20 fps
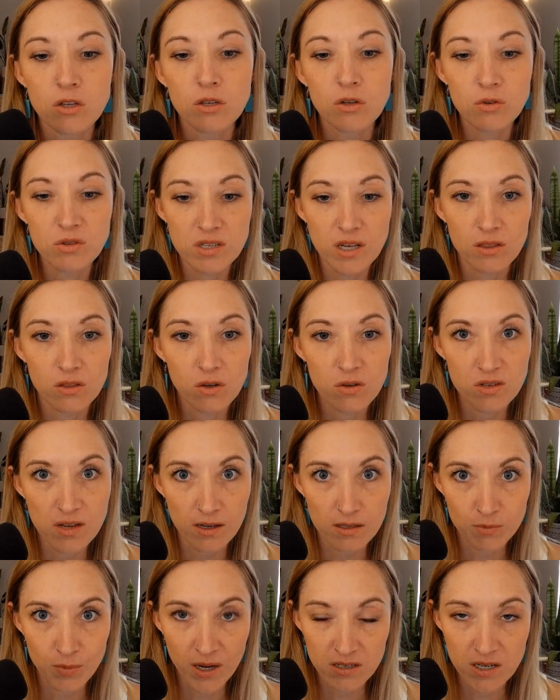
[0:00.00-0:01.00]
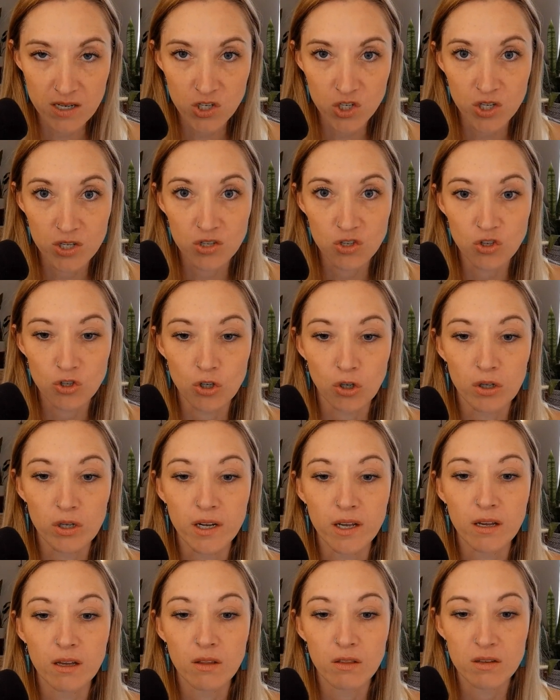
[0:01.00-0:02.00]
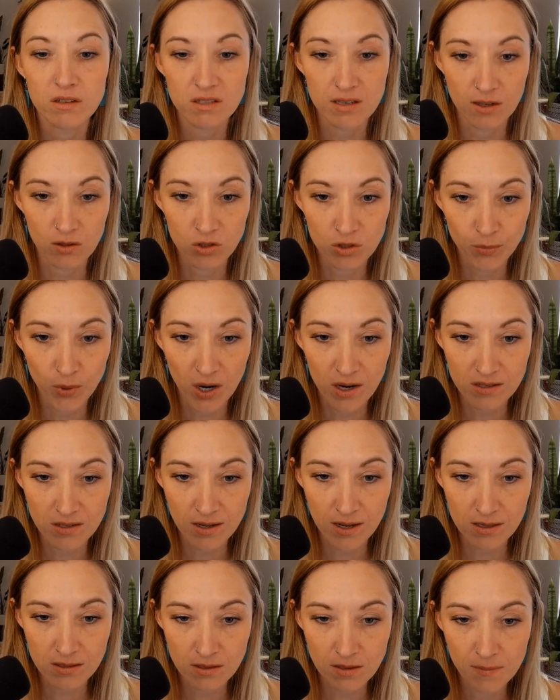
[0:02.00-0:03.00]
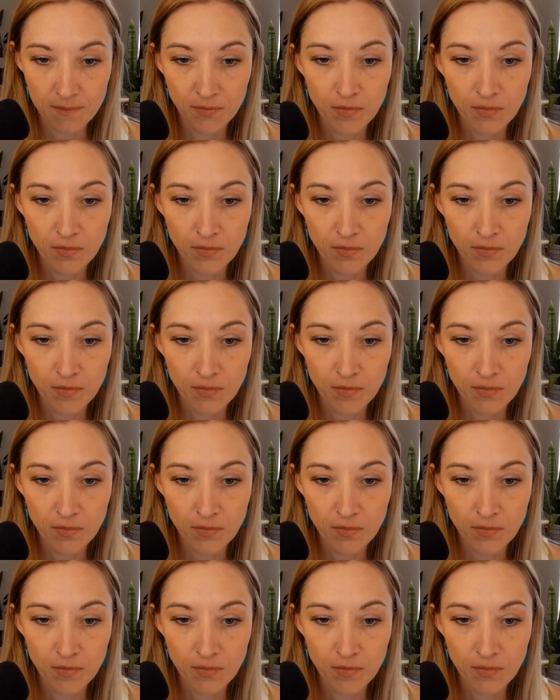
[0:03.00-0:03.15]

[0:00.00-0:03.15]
You set those expectations during the sales process.